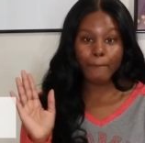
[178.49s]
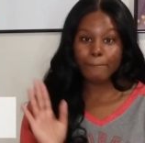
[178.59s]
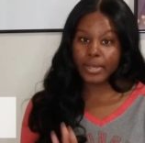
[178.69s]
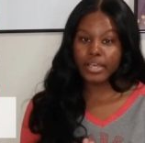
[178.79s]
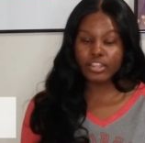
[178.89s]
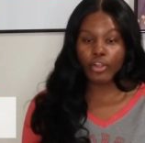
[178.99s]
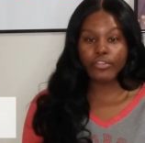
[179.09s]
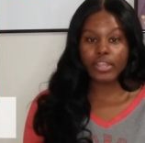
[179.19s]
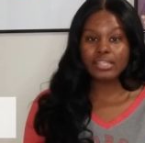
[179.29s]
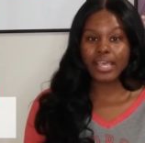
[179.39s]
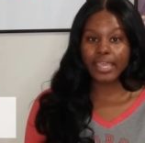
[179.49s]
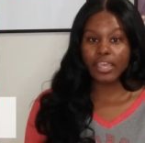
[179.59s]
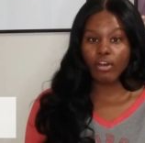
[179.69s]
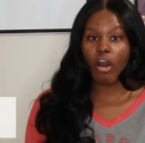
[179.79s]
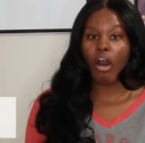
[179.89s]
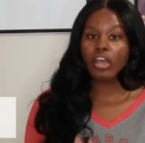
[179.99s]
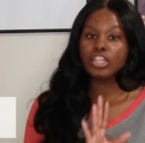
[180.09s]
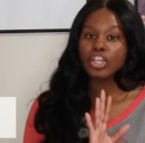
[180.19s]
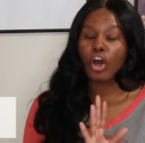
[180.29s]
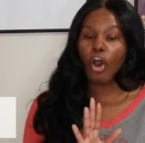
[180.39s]
But the only thing is that Hill Hall
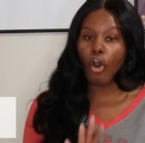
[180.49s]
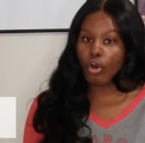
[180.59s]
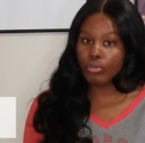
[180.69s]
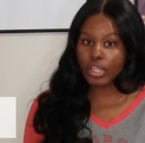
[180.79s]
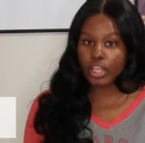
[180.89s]
is only